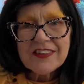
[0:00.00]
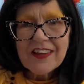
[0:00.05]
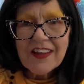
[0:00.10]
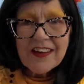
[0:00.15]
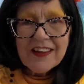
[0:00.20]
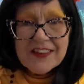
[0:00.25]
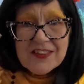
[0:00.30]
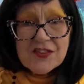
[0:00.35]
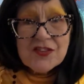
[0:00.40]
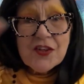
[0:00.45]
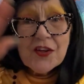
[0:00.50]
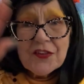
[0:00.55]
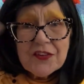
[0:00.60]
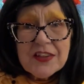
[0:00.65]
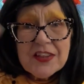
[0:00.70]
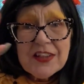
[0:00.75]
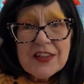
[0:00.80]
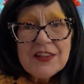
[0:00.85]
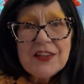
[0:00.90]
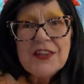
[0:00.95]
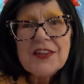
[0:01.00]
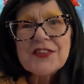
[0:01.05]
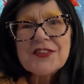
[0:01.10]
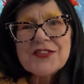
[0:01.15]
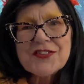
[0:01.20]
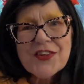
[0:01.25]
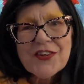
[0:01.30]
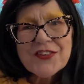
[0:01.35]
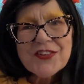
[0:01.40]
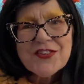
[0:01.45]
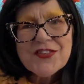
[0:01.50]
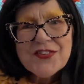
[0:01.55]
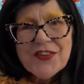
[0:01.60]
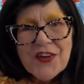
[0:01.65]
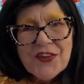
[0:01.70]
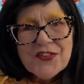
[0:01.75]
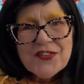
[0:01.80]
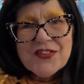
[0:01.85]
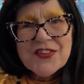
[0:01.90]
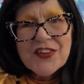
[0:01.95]
Hi, Jody. Jody's
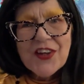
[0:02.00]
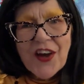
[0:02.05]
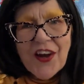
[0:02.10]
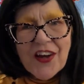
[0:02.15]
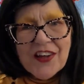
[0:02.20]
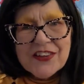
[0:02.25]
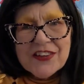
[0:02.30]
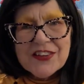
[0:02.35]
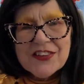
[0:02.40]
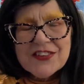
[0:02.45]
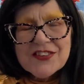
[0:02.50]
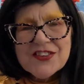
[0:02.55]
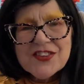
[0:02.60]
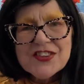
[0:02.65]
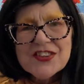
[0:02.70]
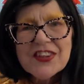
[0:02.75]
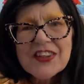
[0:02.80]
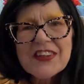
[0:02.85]
Cozy Cottage.